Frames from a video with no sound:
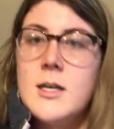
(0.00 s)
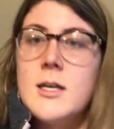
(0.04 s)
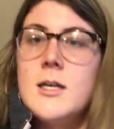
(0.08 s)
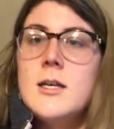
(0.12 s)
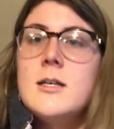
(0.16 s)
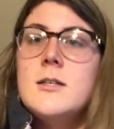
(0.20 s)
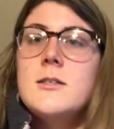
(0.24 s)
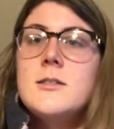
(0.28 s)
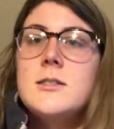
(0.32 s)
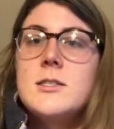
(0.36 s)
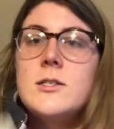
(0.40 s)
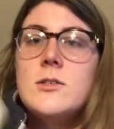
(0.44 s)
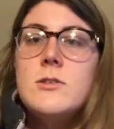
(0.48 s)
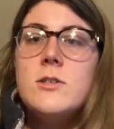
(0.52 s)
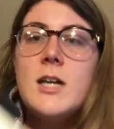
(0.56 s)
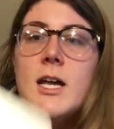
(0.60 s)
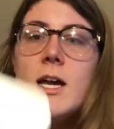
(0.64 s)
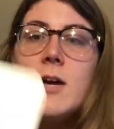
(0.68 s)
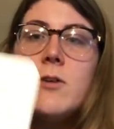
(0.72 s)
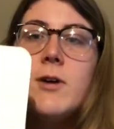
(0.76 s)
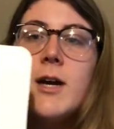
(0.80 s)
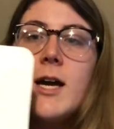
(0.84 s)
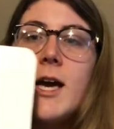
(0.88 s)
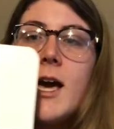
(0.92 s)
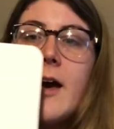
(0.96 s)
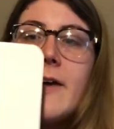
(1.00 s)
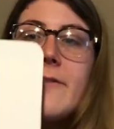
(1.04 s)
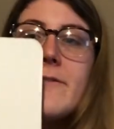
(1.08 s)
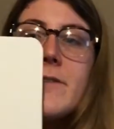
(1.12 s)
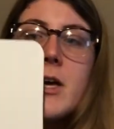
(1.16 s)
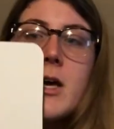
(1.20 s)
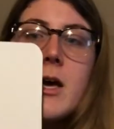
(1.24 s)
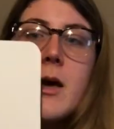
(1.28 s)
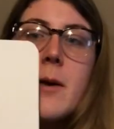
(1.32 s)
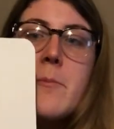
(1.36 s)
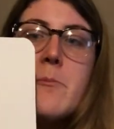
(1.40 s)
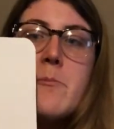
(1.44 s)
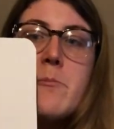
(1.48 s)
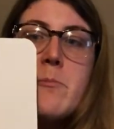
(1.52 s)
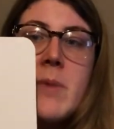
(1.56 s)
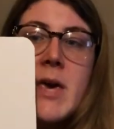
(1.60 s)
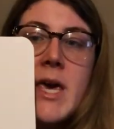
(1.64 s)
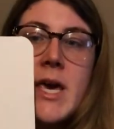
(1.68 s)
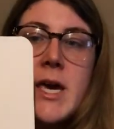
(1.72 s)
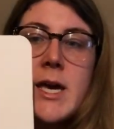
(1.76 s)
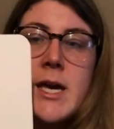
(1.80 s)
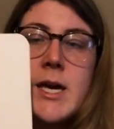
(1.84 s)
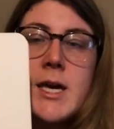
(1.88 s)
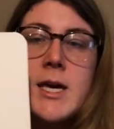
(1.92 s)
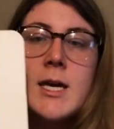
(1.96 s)
So now I have
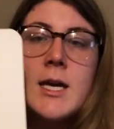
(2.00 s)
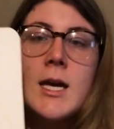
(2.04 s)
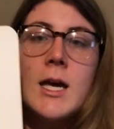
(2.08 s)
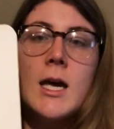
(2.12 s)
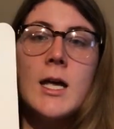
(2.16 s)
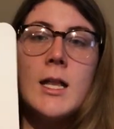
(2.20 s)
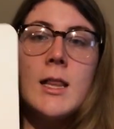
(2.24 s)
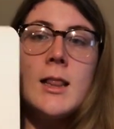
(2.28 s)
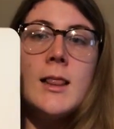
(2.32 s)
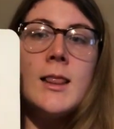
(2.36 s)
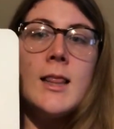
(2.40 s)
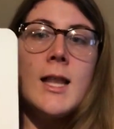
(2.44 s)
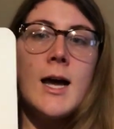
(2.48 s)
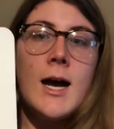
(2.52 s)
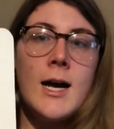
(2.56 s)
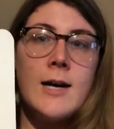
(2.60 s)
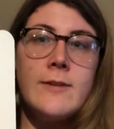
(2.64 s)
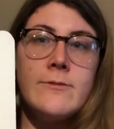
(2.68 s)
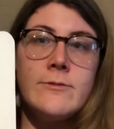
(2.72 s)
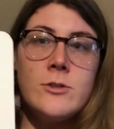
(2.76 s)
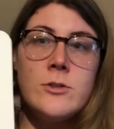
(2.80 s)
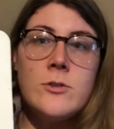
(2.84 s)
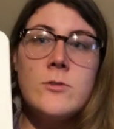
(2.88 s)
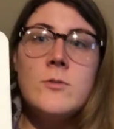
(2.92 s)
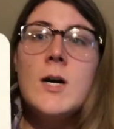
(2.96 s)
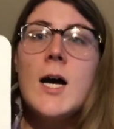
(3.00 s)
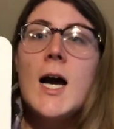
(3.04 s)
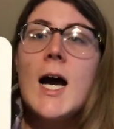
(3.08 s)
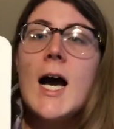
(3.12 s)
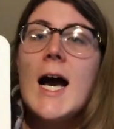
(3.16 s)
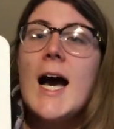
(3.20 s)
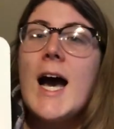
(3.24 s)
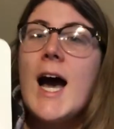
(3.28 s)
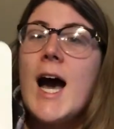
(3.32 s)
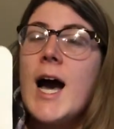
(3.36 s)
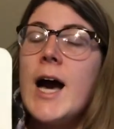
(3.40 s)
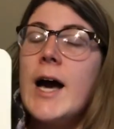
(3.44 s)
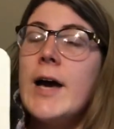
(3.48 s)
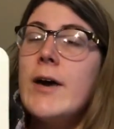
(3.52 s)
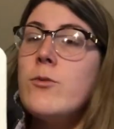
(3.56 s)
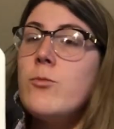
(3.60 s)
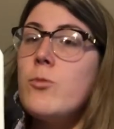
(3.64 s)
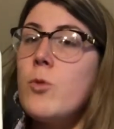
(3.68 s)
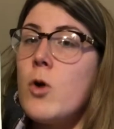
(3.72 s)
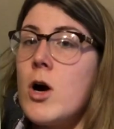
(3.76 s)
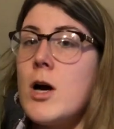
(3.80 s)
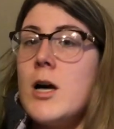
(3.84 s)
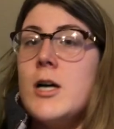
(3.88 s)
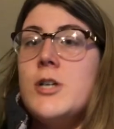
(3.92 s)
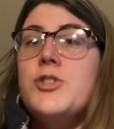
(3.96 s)
me lavo. I
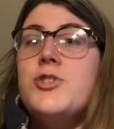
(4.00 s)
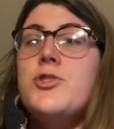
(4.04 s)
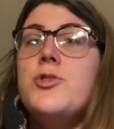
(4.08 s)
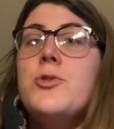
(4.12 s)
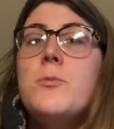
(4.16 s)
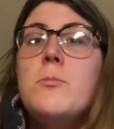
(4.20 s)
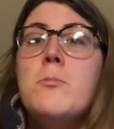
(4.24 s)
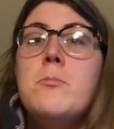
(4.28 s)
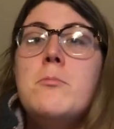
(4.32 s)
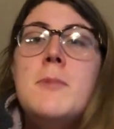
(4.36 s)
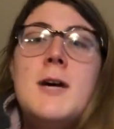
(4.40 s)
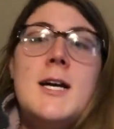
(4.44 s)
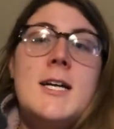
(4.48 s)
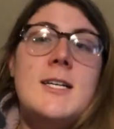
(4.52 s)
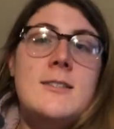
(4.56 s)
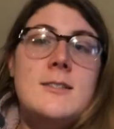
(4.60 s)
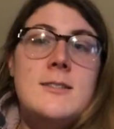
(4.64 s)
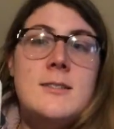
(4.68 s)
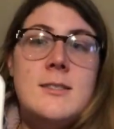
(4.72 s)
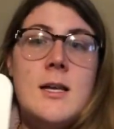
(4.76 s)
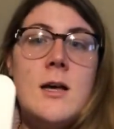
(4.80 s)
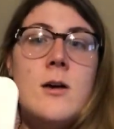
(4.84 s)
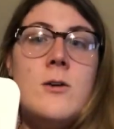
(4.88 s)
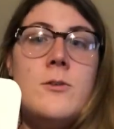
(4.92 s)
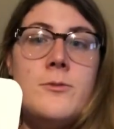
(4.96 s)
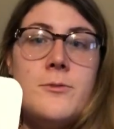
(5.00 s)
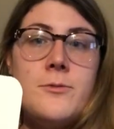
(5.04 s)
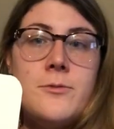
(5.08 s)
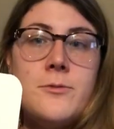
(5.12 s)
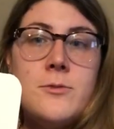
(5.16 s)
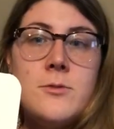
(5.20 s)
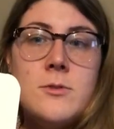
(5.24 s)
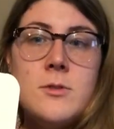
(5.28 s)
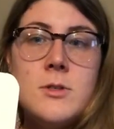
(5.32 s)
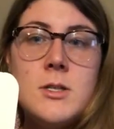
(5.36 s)
wash myself.